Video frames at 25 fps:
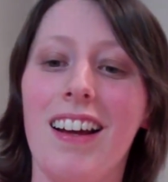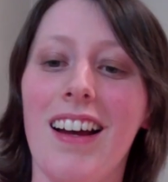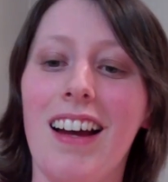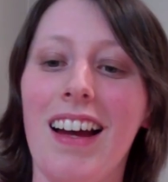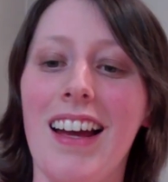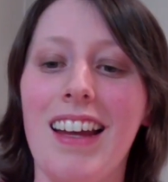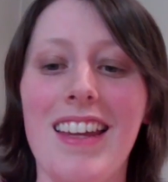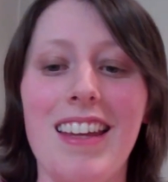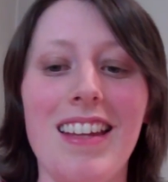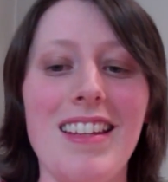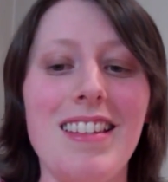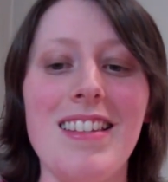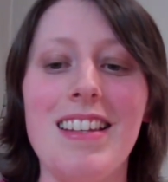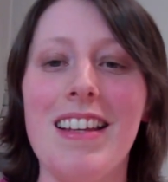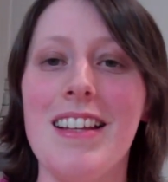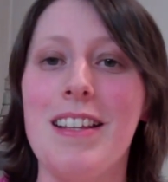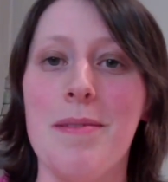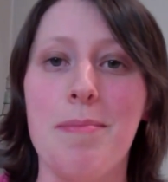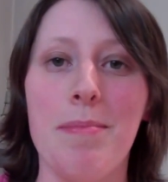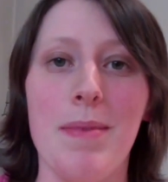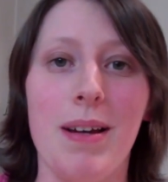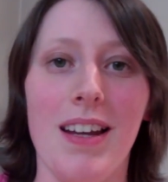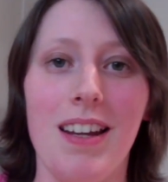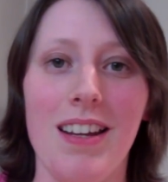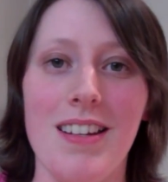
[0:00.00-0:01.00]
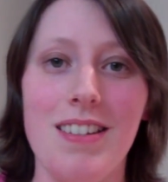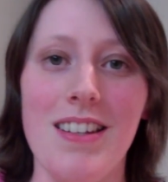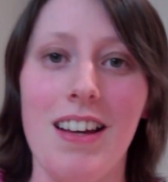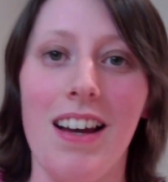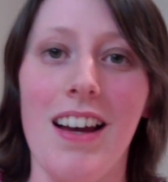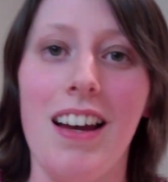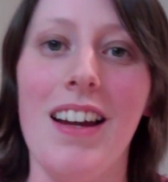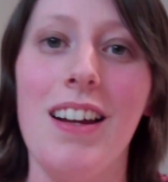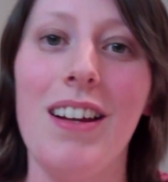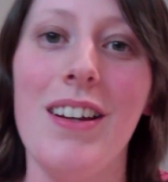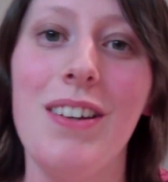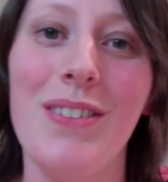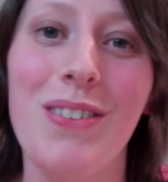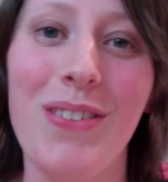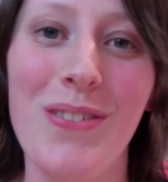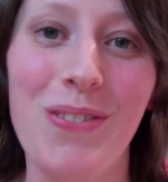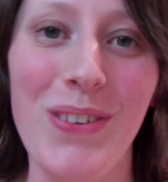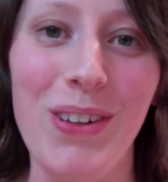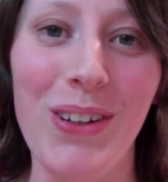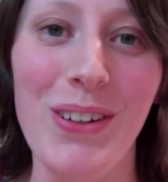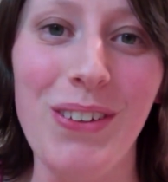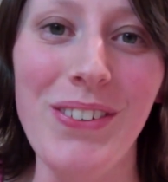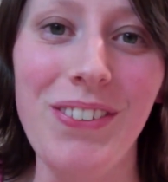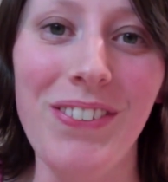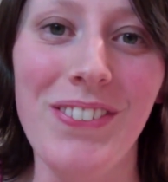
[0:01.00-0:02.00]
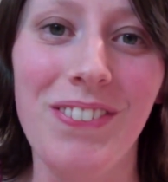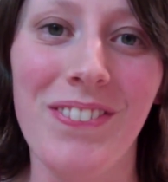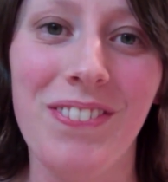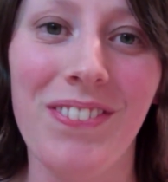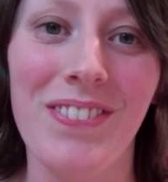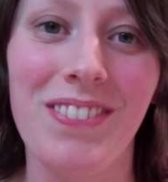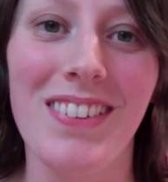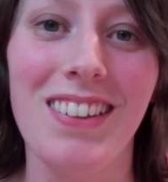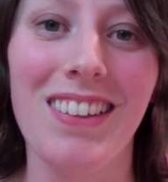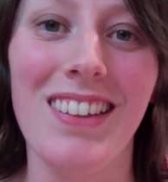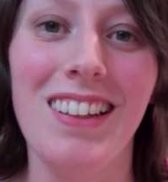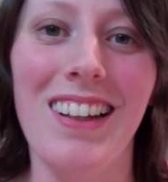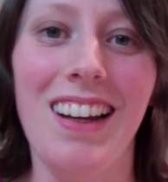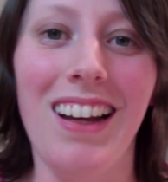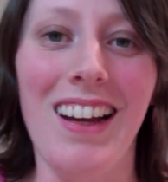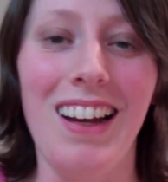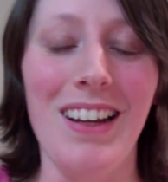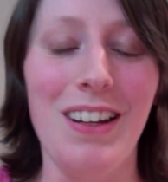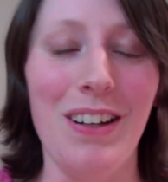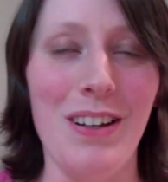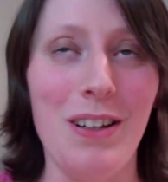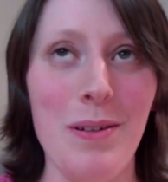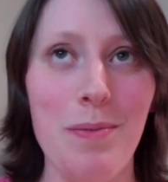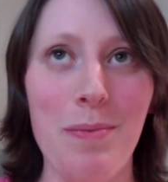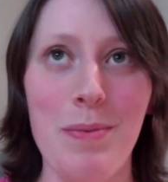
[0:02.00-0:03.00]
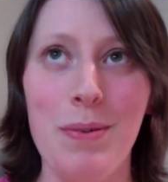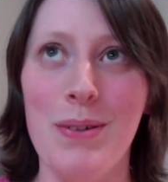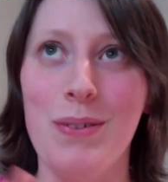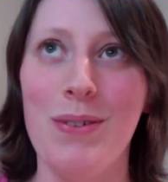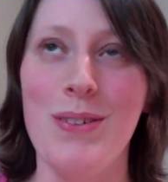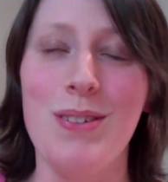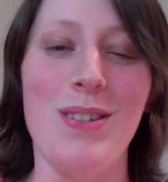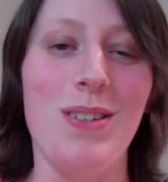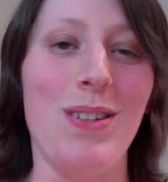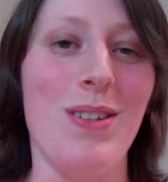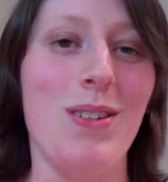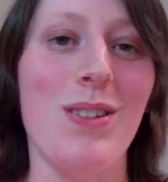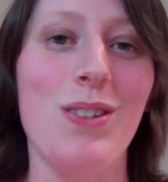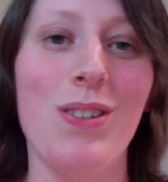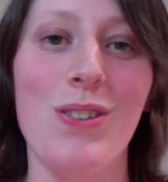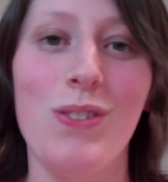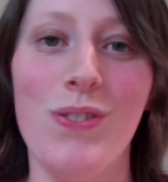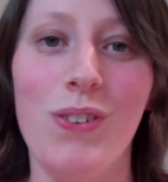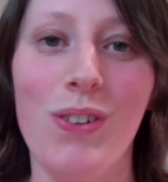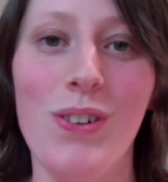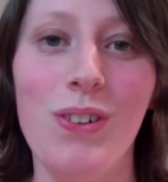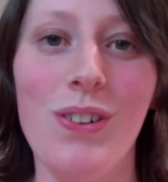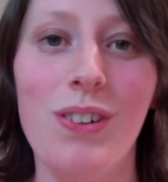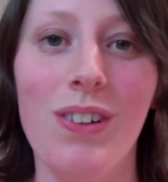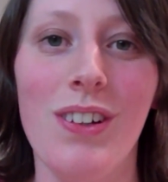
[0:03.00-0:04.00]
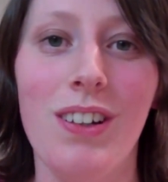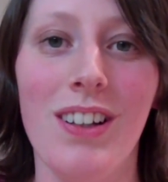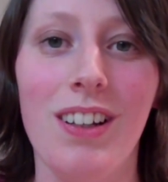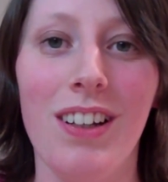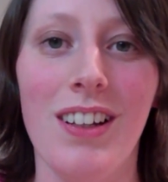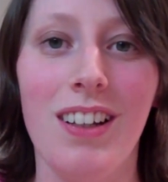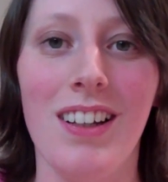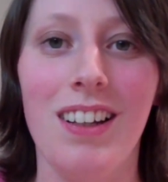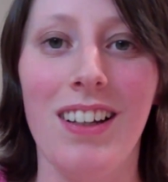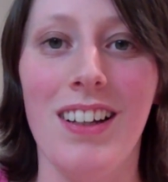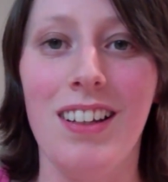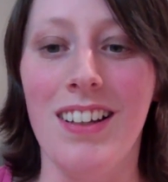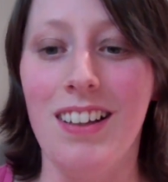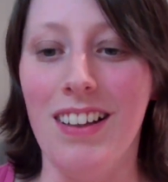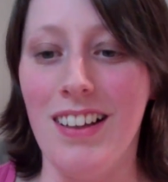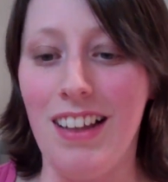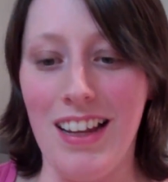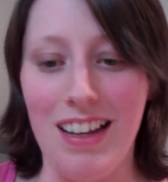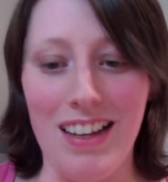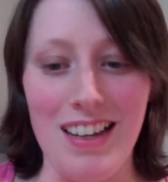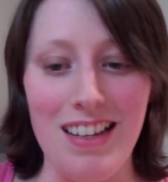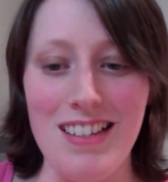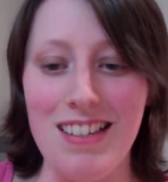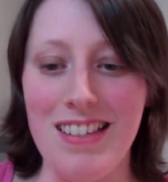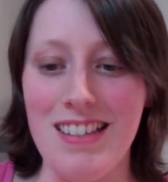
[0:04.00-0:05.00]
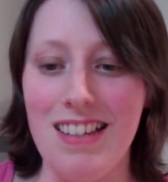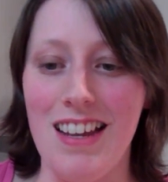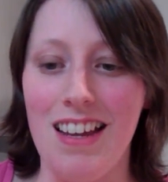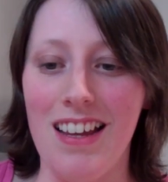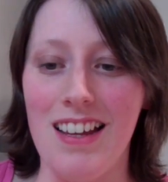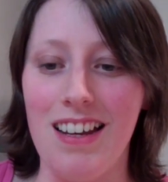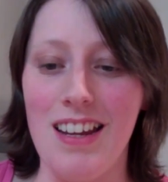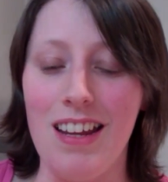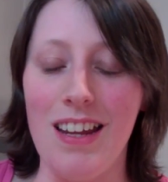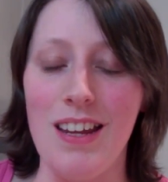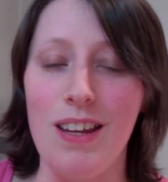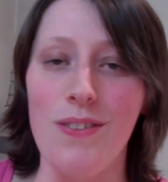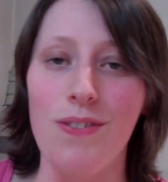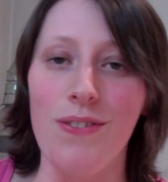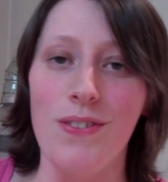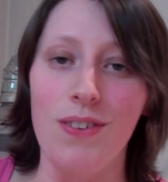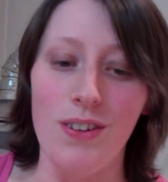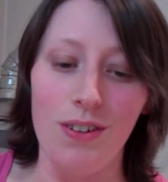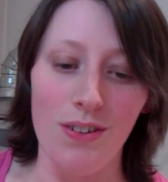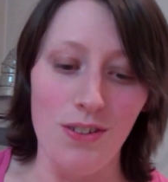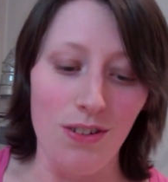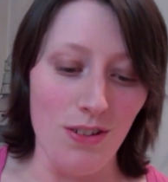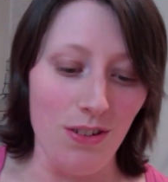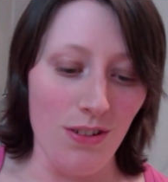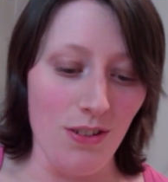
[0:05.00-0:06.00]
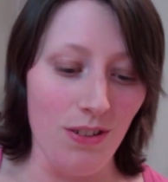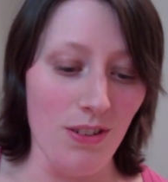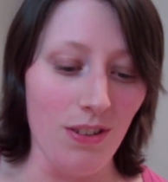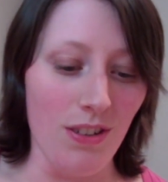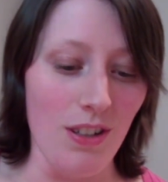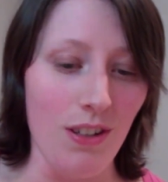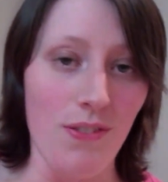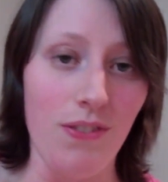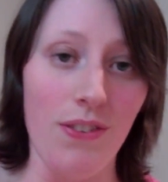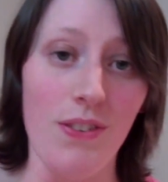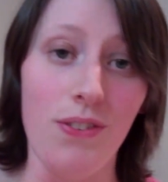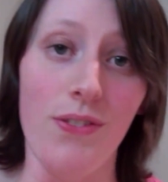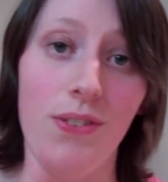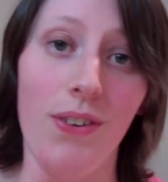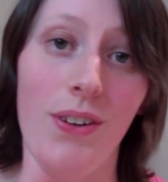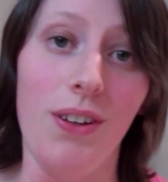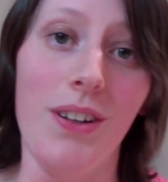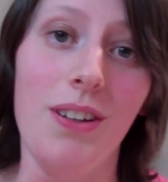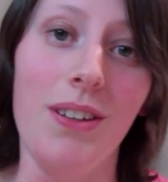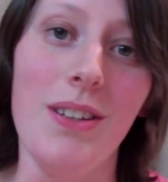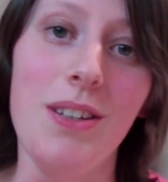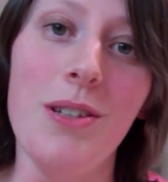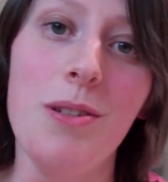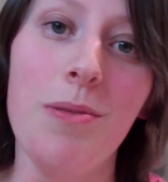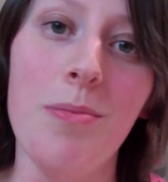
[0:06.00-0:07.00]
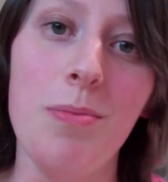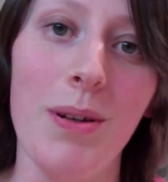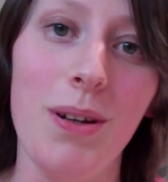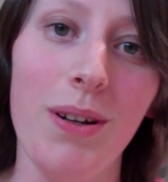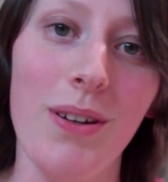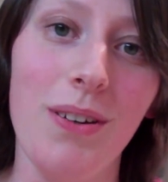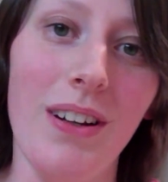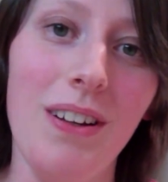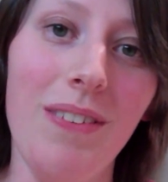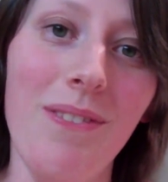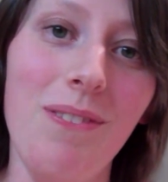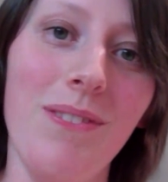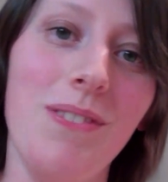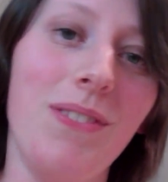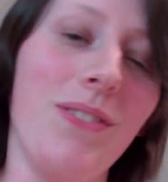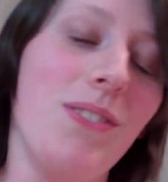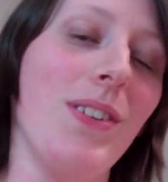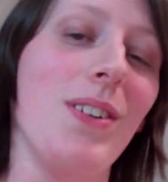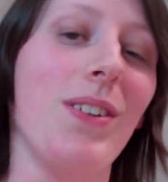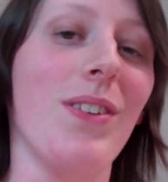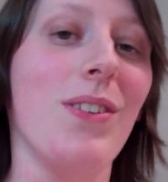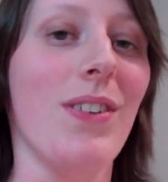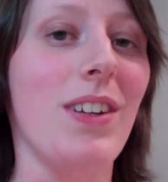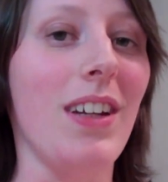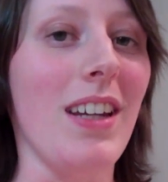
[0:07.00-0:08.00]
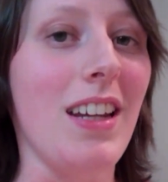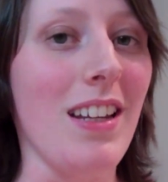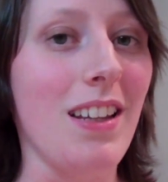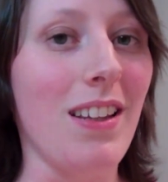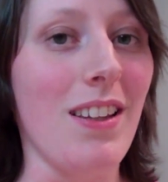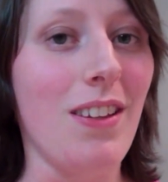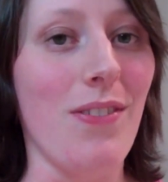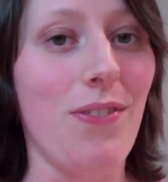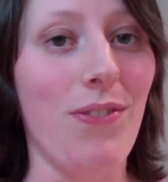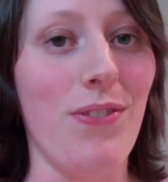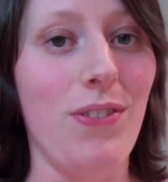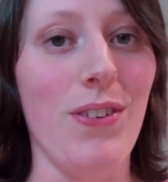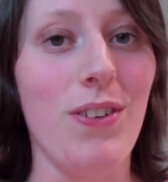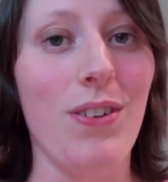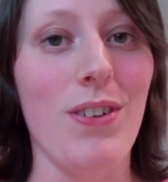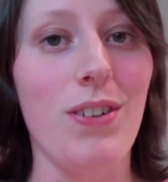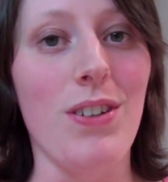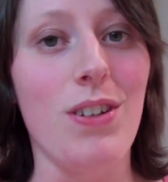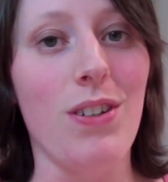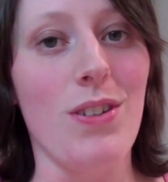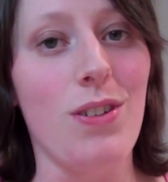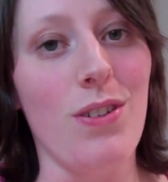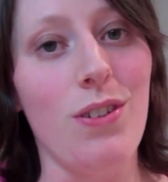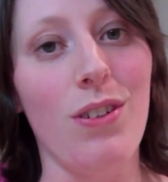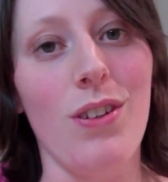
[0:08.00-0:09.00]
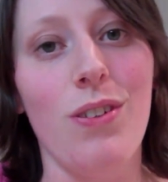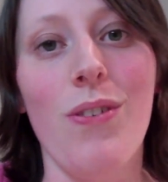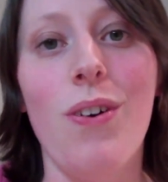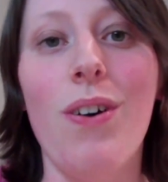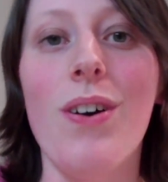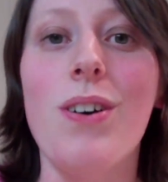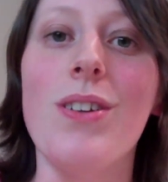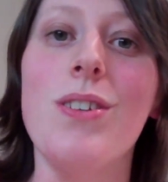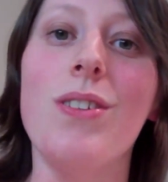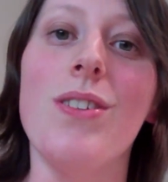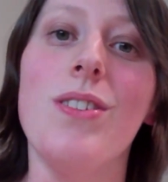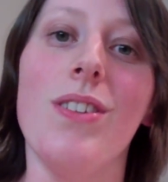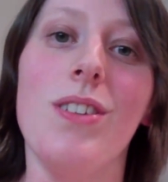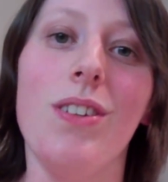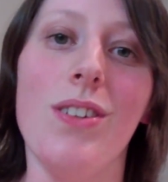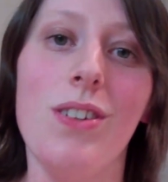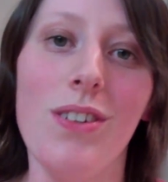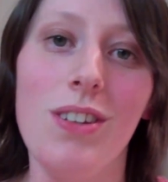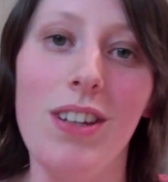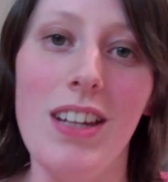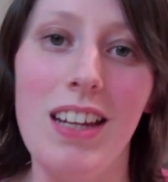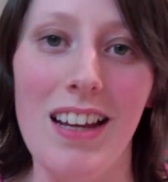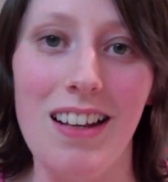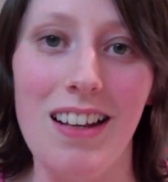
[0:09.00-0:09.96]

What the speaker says: I guess that's my entire review. I hope it was useful. Like I said, if you follow this program, if you eat the food, you do the walks, you do the